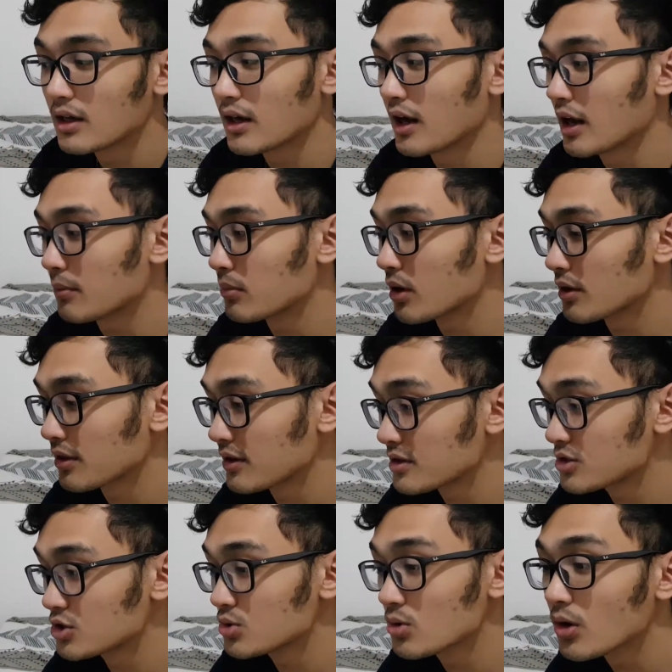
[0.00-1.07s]
and I brought this
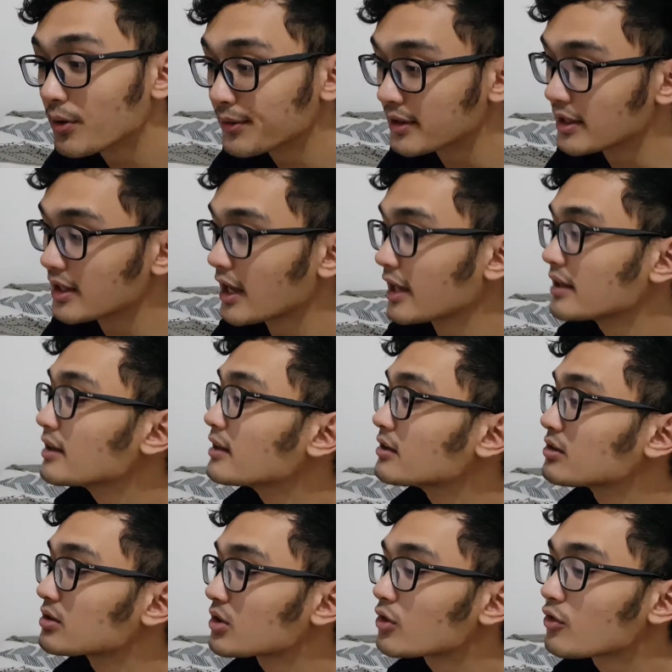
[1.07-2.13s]
shoe only, and it
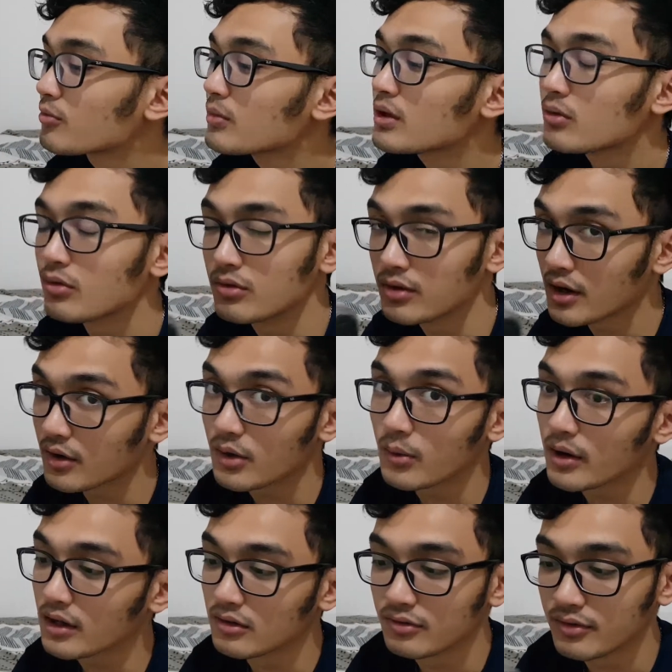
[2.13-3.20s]
served me very well.